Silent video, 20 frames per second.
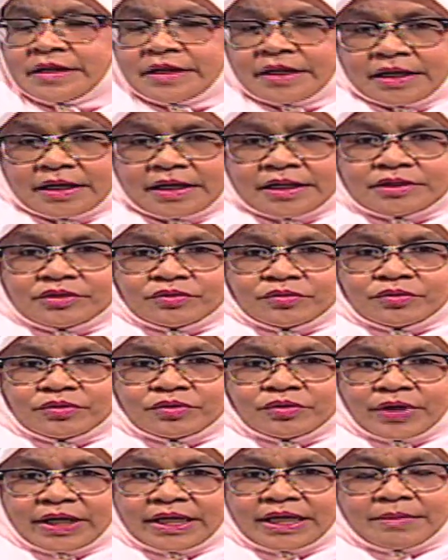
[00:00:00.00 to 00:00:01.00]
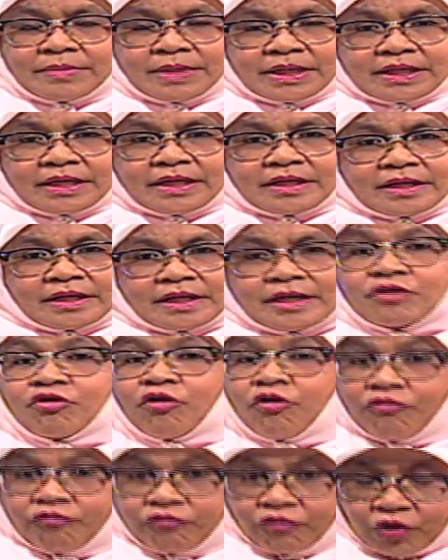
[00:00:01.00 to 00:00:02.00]
uh, to U N Habitat, and
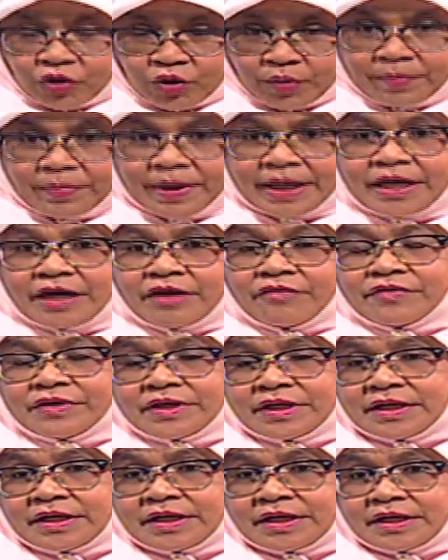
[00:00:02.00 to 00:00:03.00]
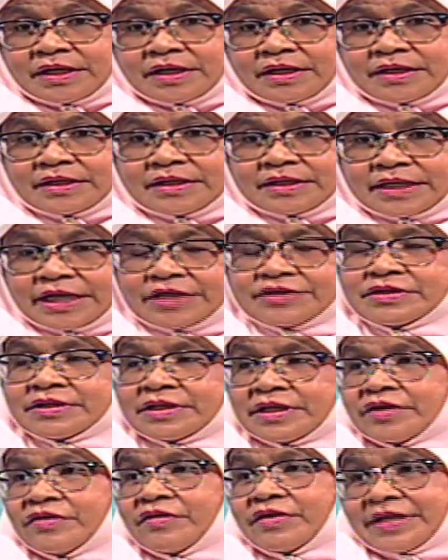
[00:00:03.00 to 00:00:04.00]
all follow part of the uh,
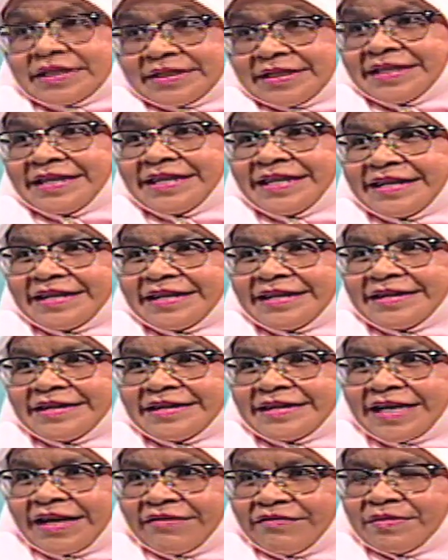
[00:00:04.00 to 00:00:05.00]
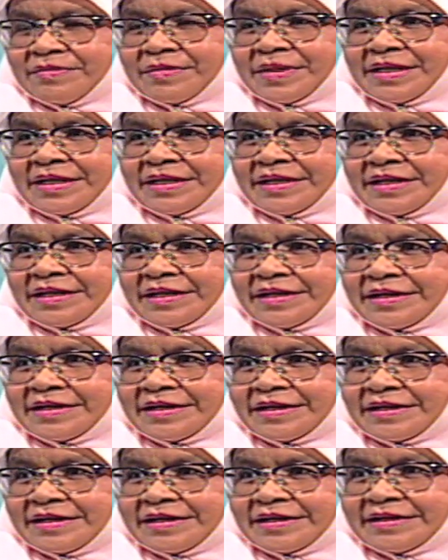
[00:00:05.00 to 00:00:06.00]
national or regional uh, government uh,
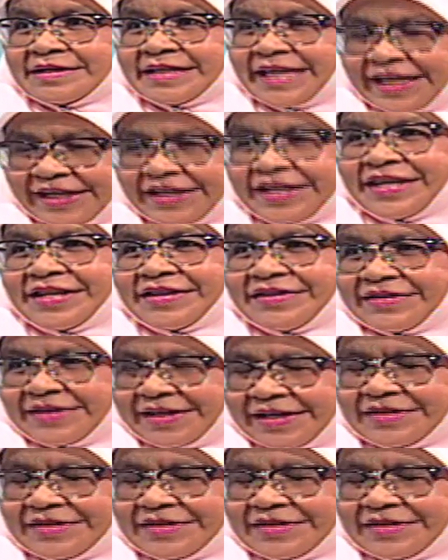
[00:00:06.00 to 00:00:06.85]
uh, delegate. Yes.